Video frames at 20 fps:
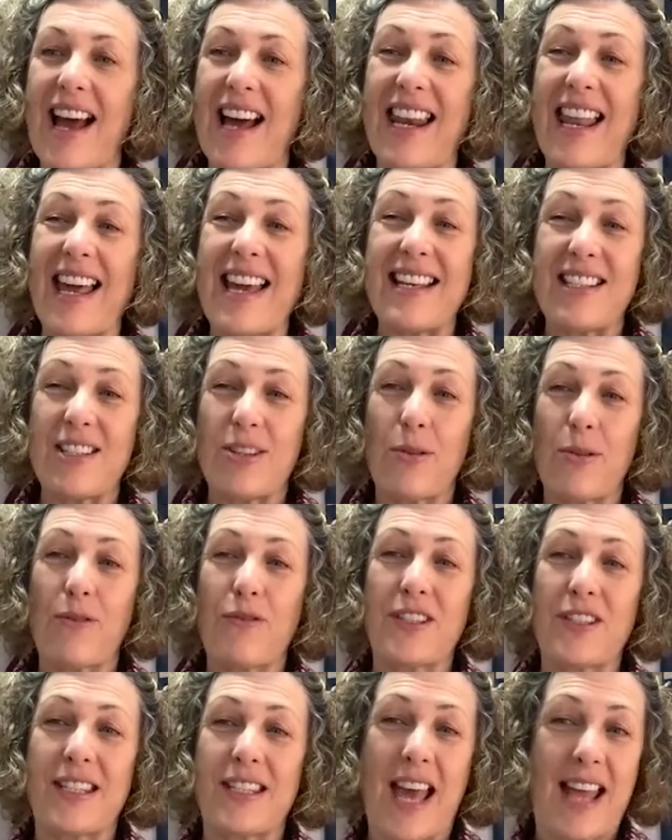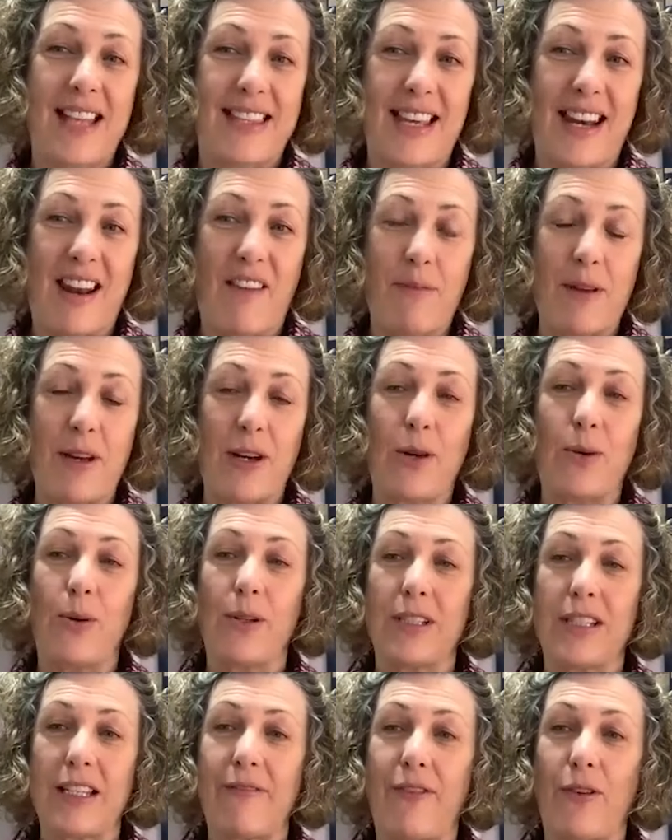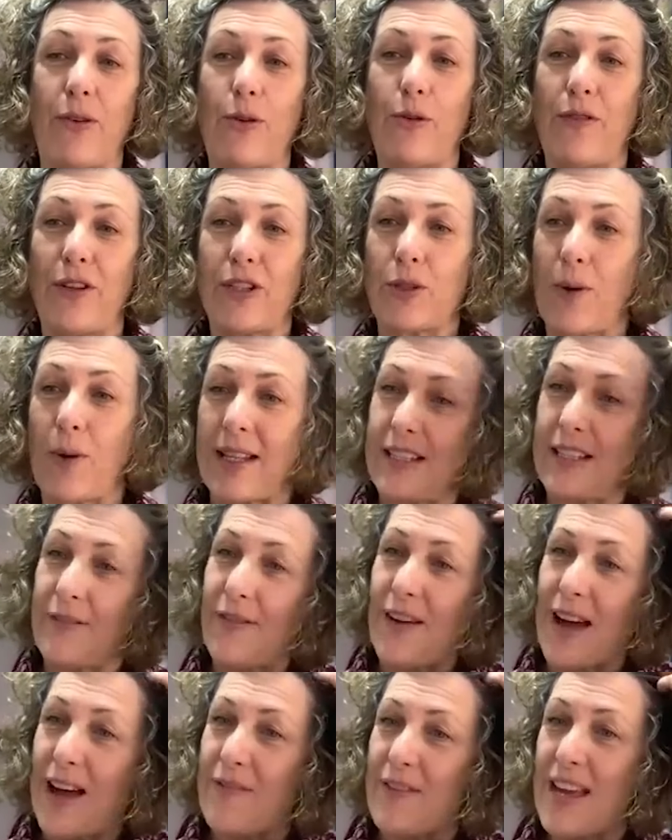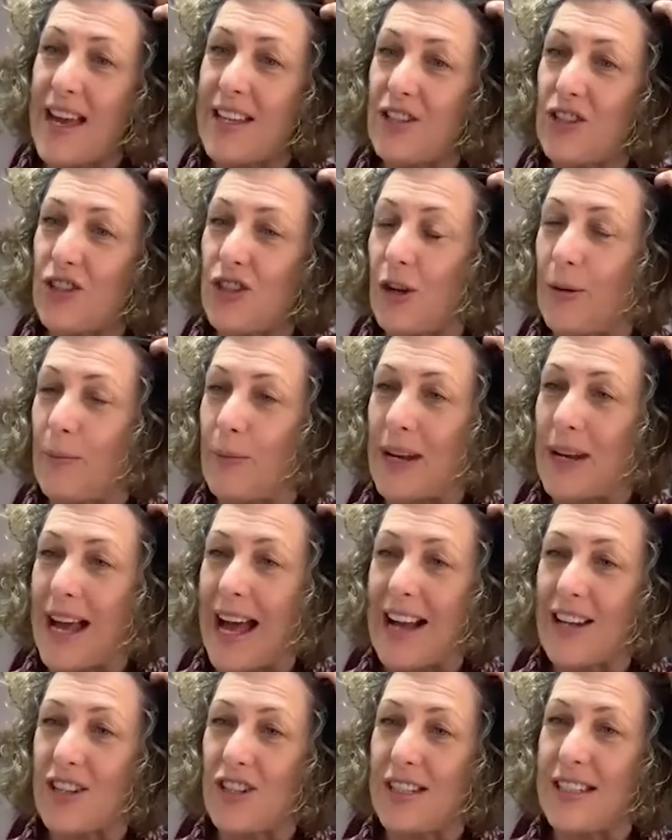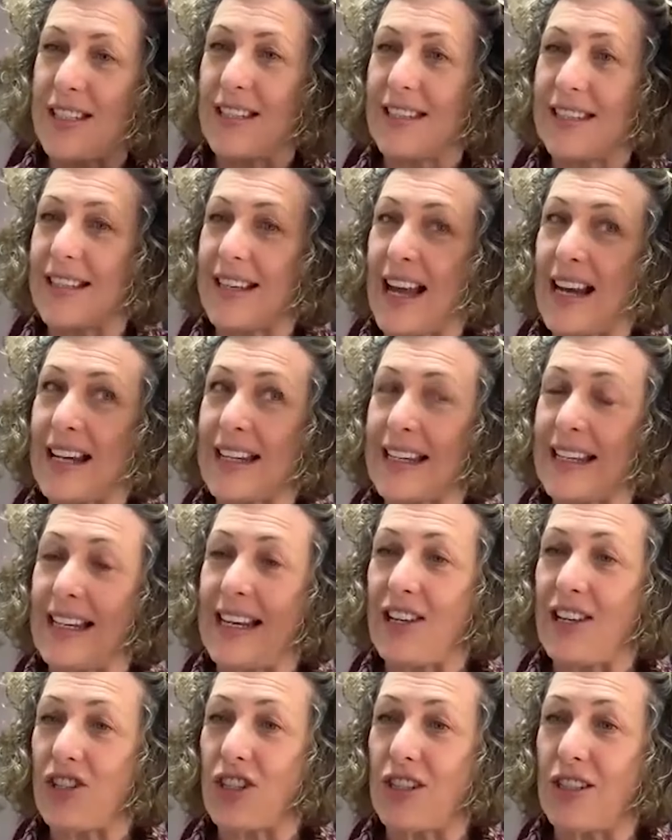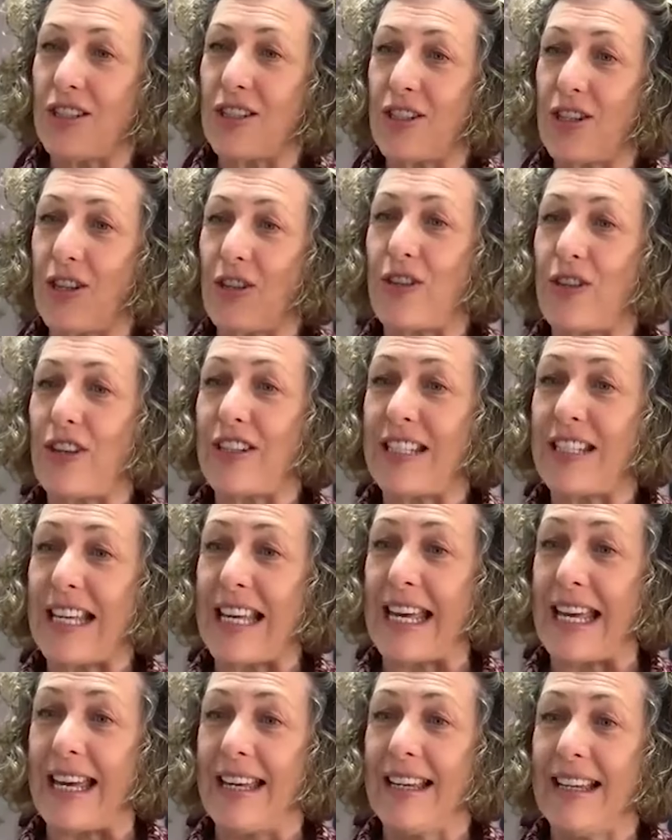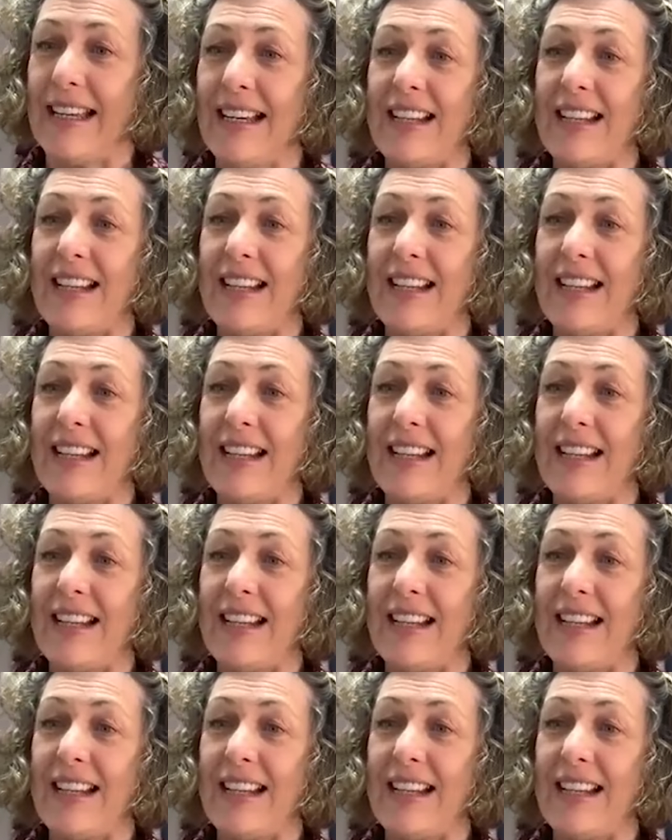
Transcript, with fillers: I like to have said that I've been quilting for over twenty-five years, John, but I actually did the calculations the other day.